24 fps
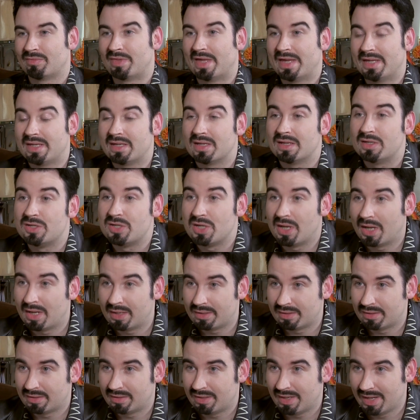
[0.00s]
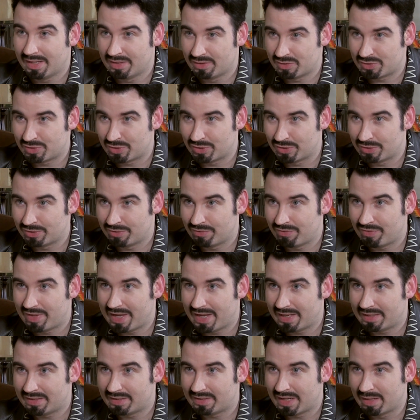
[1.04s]
They cannot enter
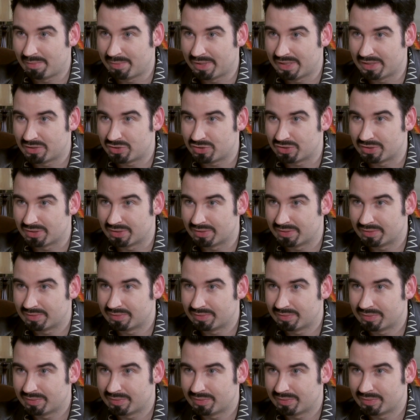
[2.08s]
that dimension.